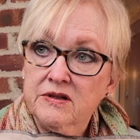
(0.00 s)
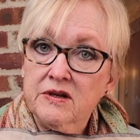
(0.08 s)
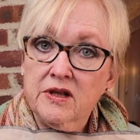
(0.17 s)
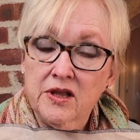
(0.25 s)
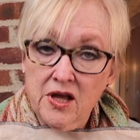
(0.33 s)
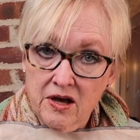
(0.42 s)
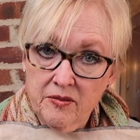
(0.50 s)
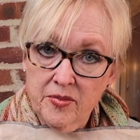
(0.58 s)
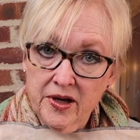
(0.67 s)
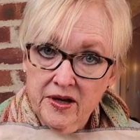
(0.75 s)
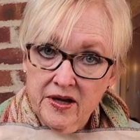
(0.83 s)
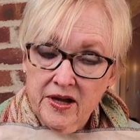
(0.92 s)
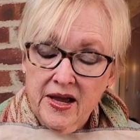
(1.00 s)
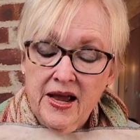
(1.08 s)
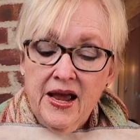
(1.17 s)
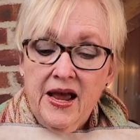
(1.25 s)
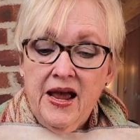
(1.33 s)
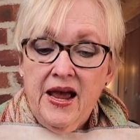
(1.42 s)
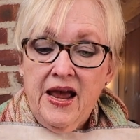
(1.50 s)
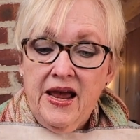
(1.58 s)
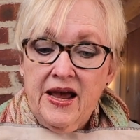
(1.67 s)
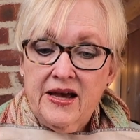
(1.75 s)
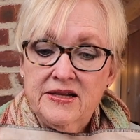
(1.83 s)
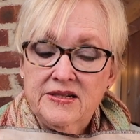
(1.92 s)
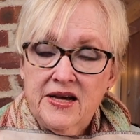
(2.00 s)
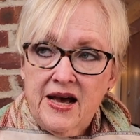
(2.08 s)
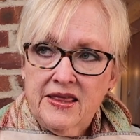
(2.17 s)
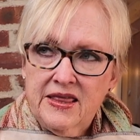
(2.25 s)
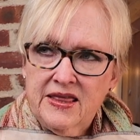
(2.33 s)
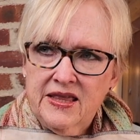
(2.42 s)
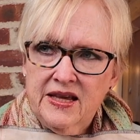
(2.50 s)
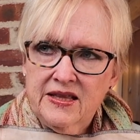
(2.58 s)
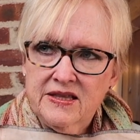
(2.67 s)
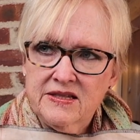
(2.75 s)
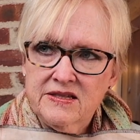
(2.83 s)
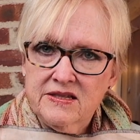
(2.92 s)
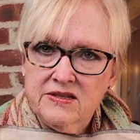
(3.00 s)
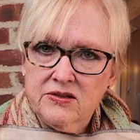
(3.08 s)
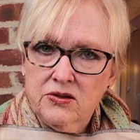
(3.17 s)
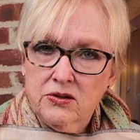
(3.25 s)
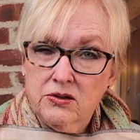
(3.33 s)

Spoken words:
club, and I think this is